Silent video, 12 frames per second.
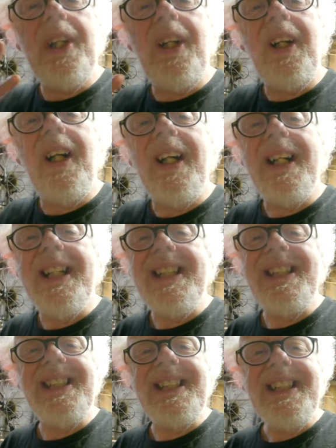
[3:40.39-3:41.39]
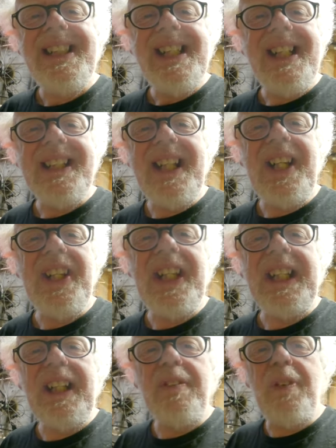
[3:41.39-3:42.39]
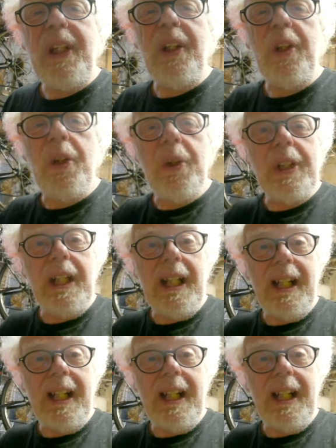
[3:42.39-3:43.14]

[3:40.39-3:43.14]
our eyes. And I think if we look